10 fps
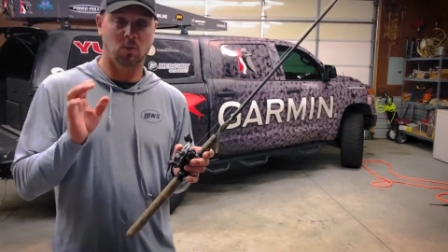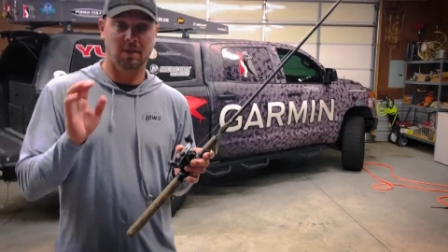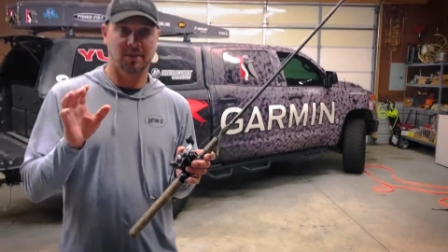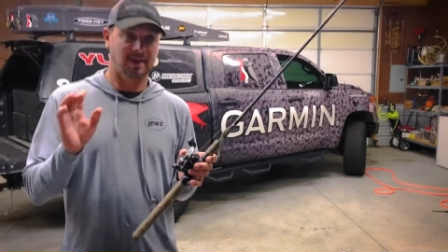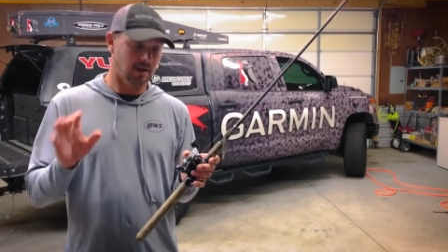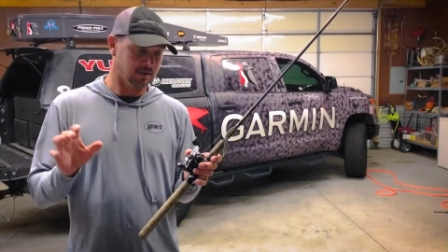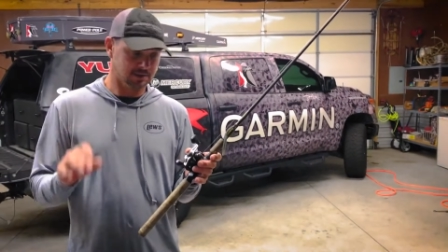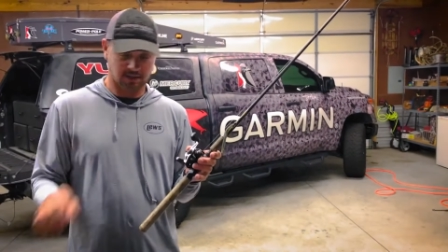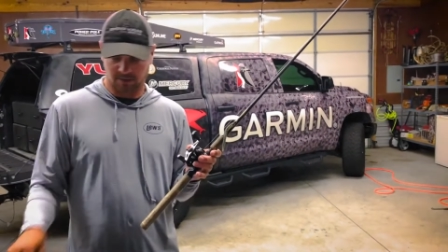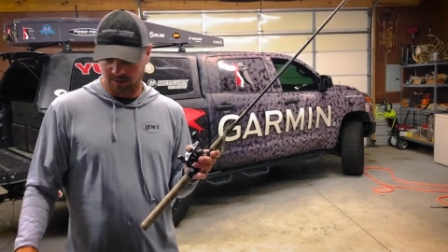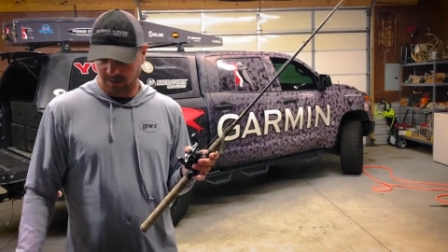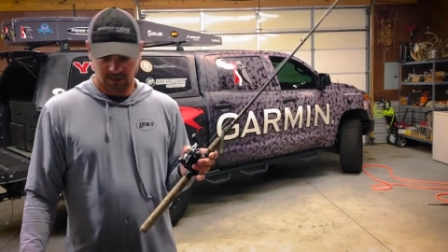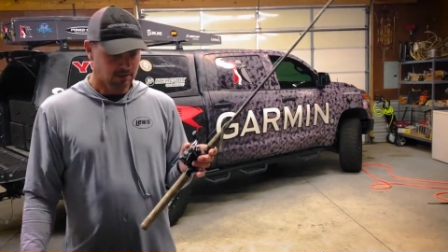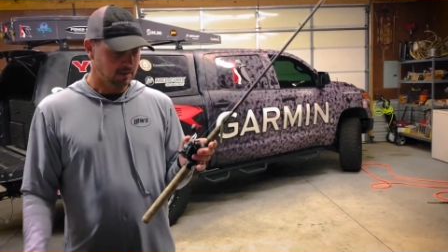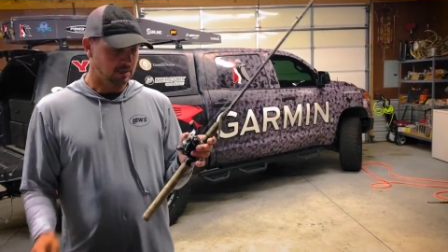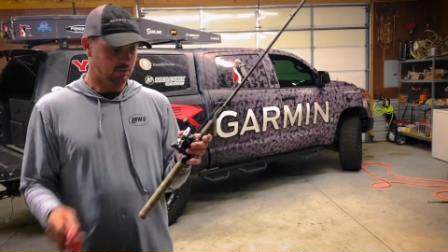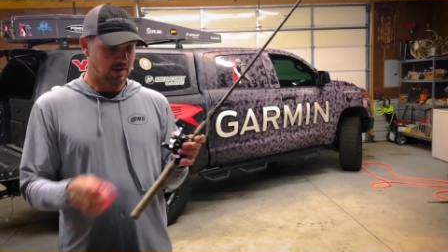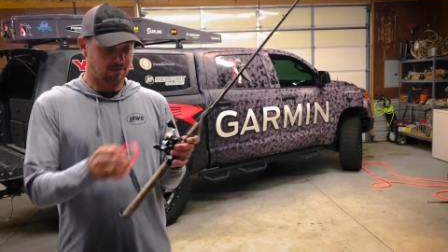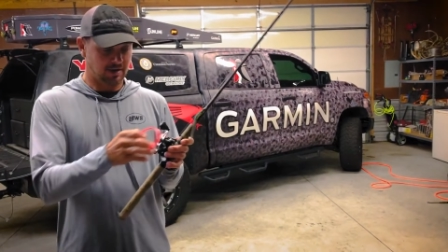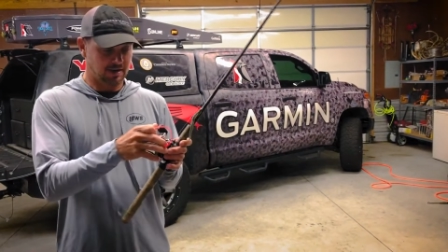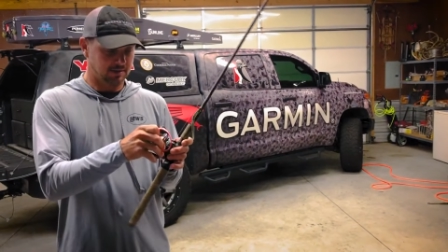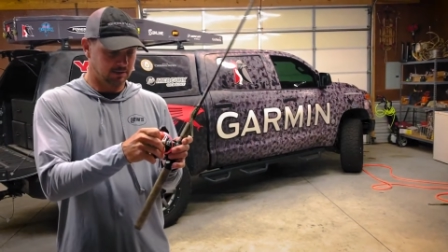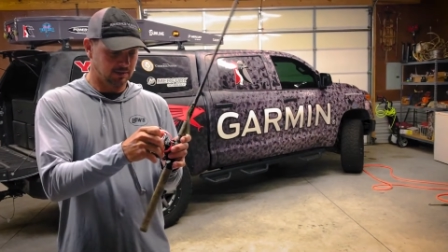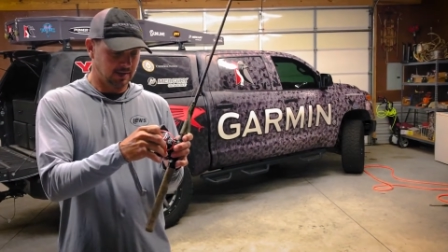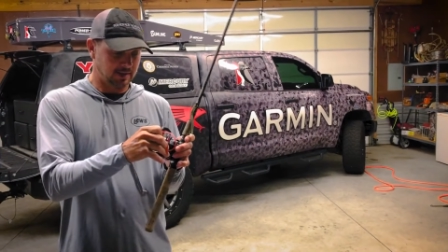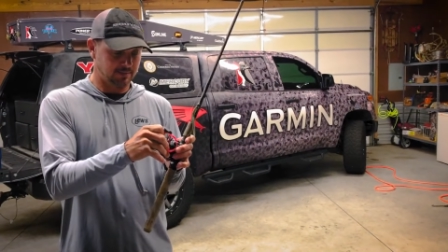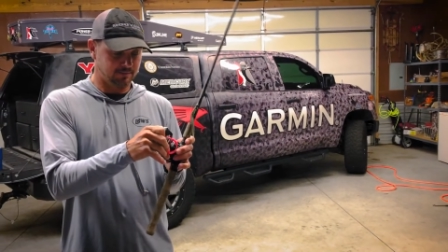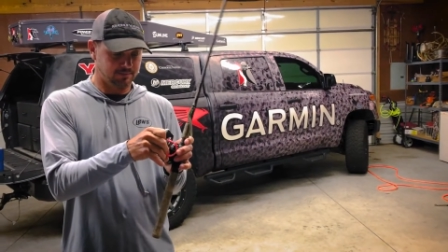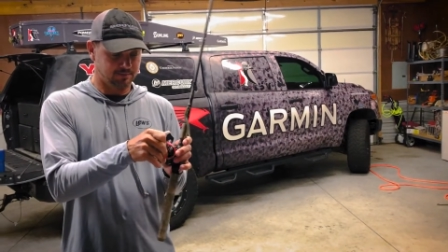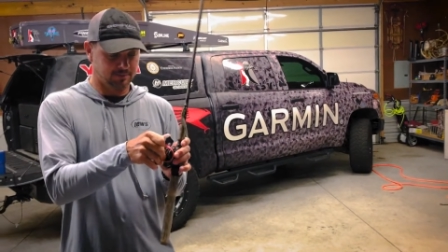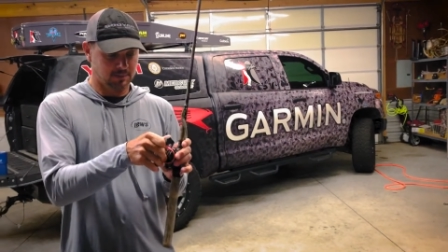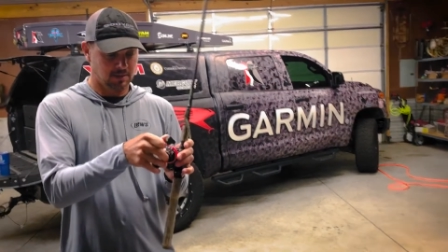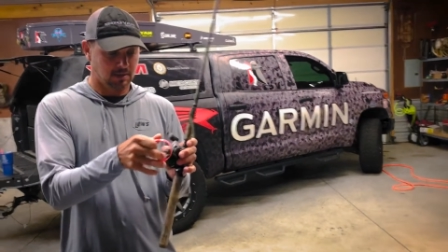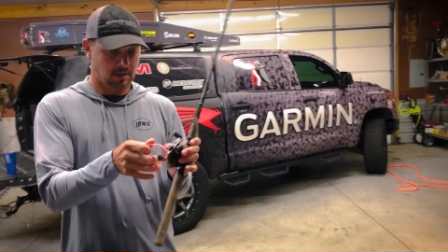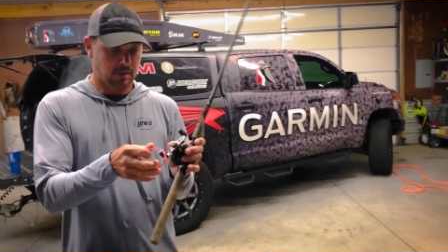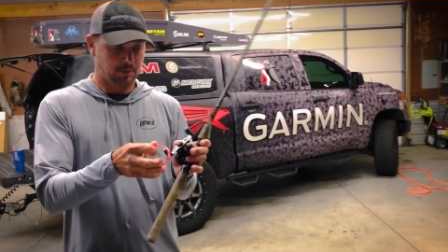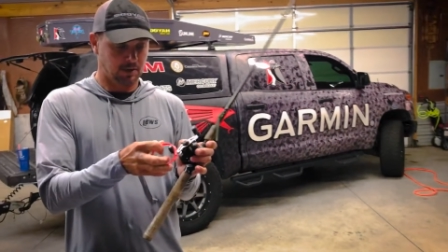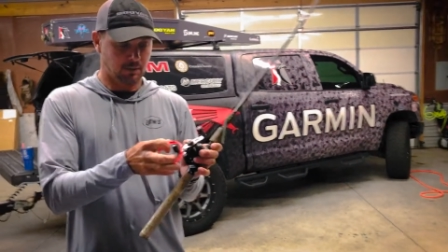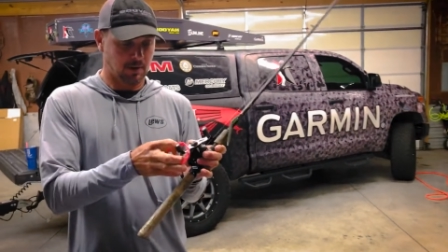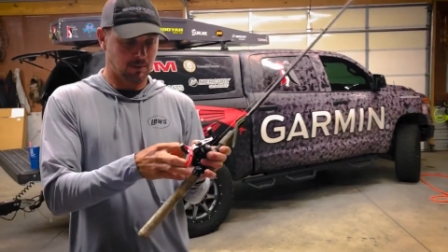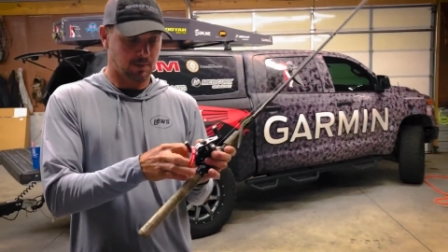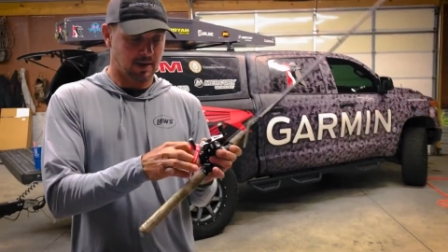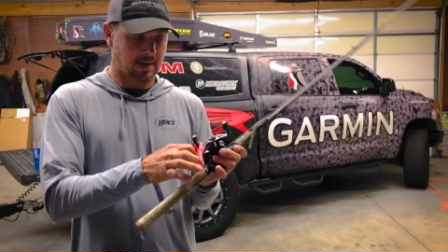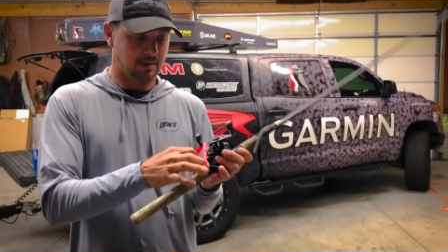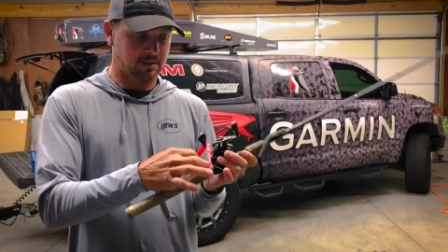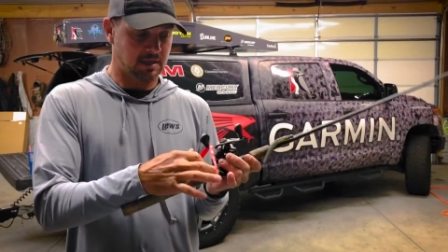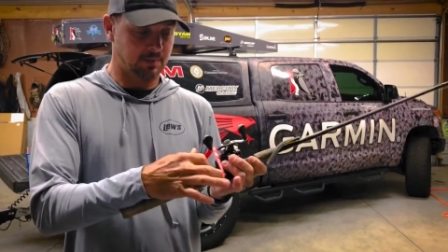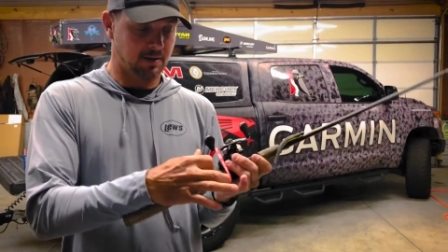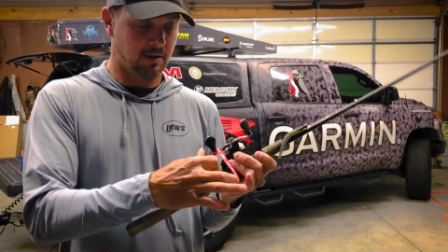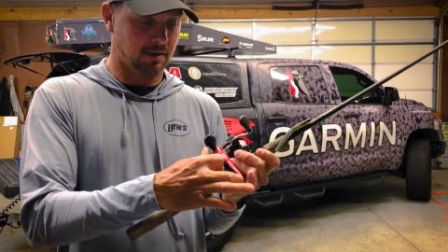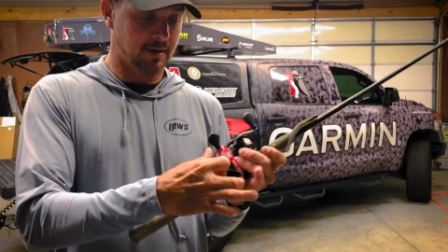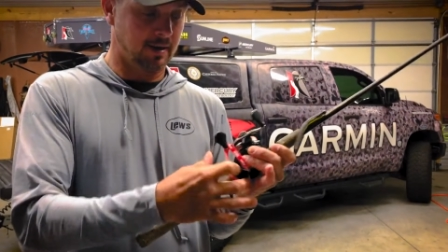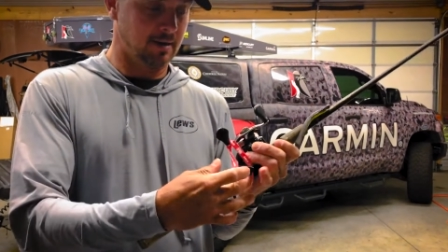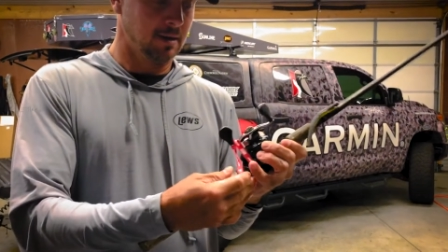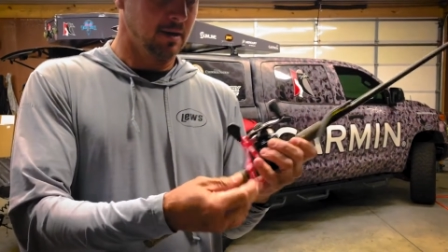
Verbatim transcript: one thing also is whenever I do that, I'll put a rubber band or something on there.